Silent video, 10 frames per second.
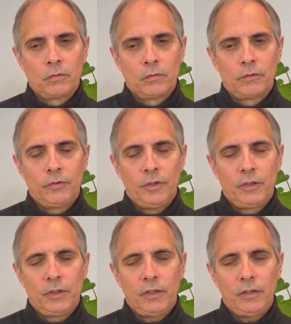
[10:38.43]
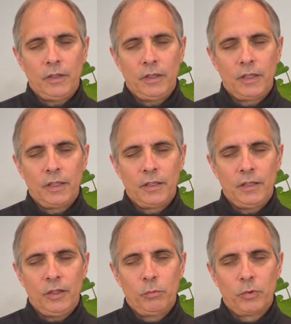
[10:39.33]
Feeling the
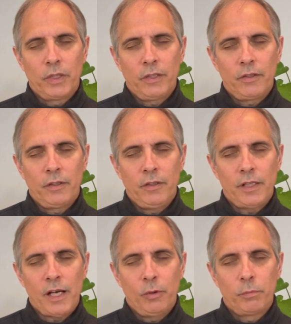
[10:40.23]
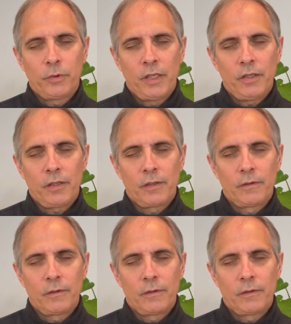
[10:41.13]
in-breath and the out-breath.